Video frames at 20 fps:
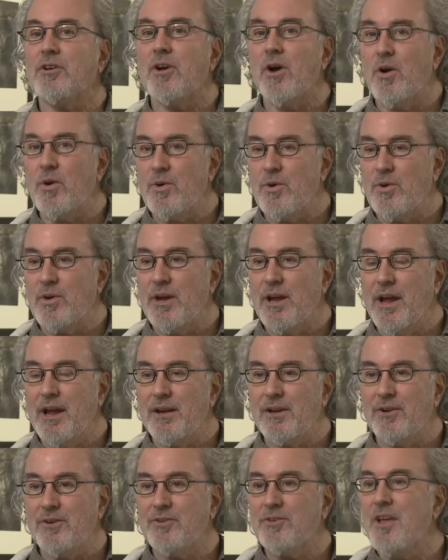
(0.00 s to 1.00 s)

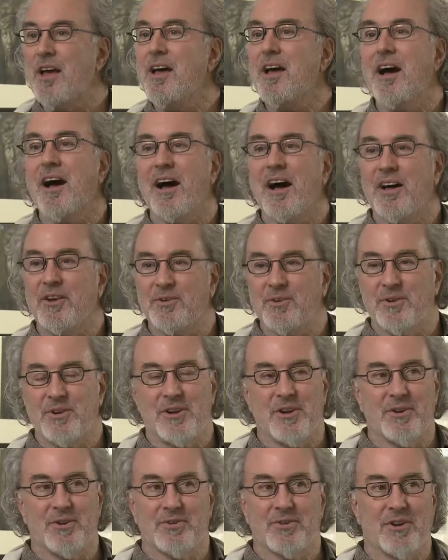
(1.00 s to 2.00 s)
co-creators 100
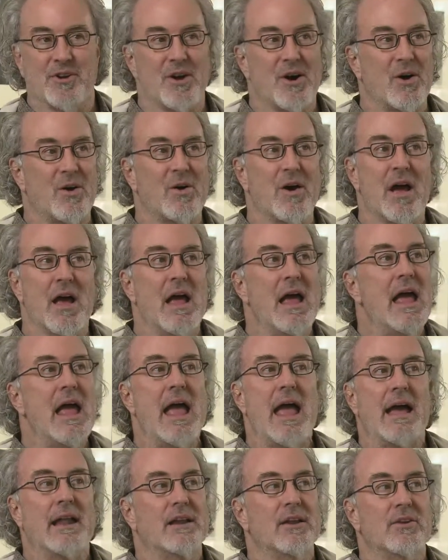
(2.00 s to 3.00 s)
years ago.
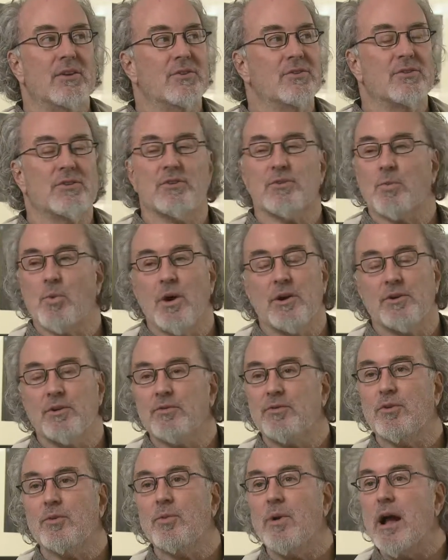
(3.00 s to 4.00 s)
And it is this
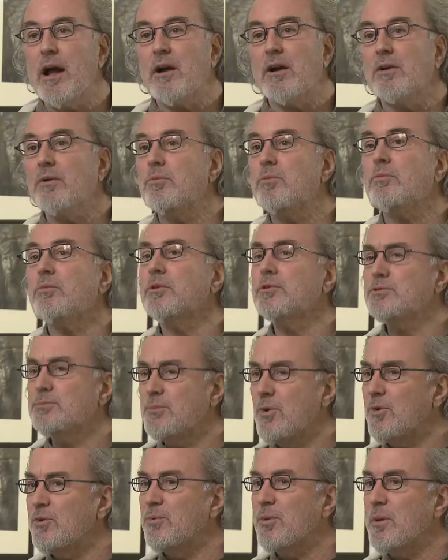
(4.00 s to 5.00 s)
wonderful record, which
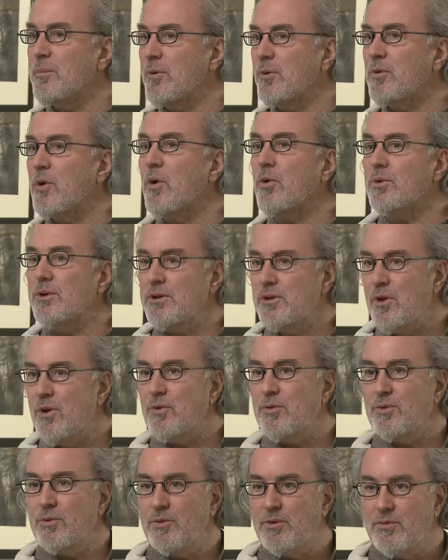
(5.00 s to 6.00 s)
most people only know
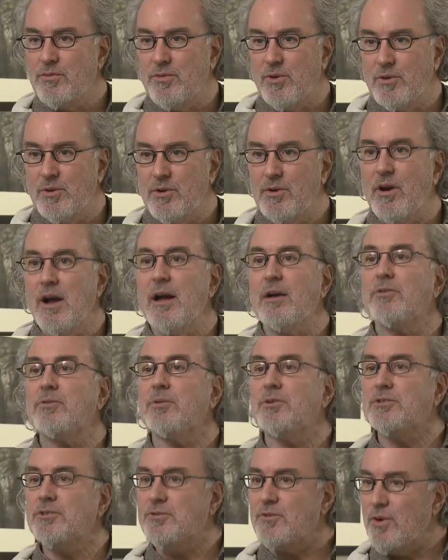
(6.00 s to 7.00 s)
through the photographs,
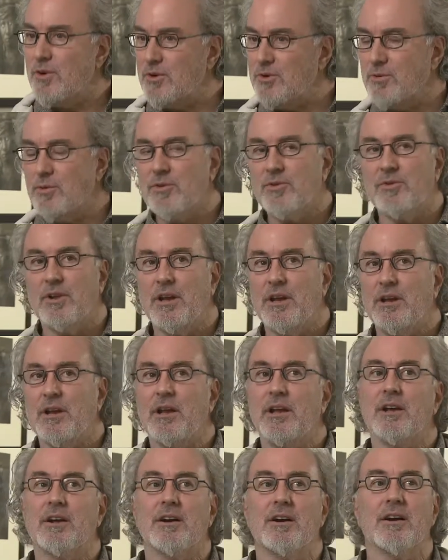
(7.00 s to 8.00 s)
which of course we're seeing
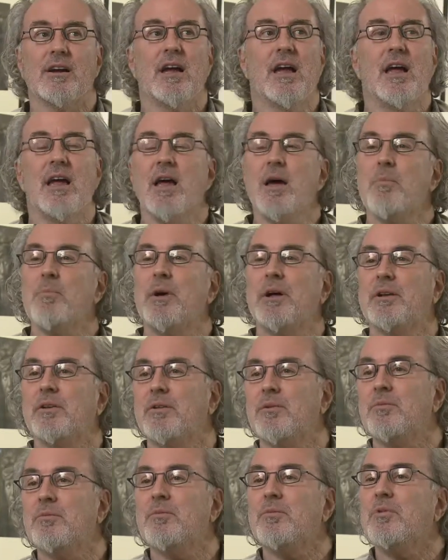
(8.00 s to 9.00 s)
here. But
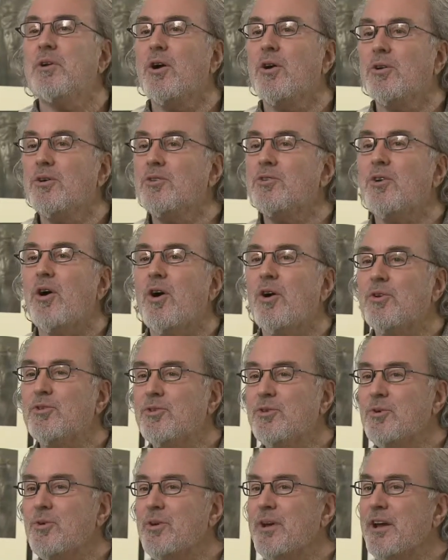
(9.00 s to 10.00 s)
Curtis
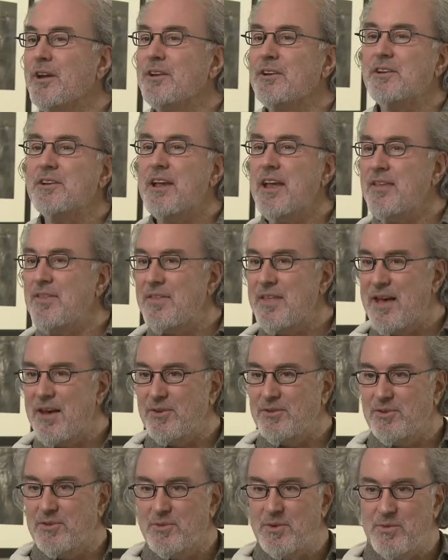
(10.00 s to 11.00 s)
also created
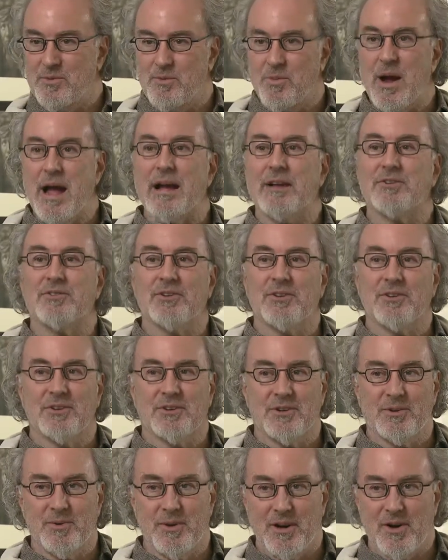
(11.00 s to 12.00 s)
10,000 wax
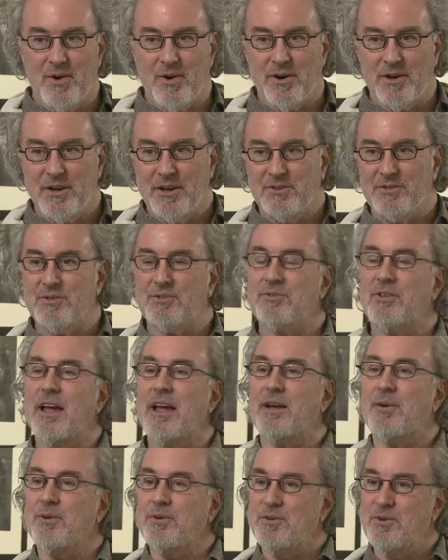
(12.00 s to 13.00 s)
cylinder recordings of
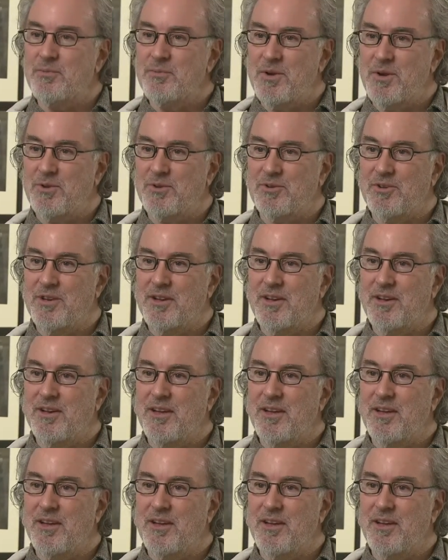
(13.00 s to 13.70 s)
language and music,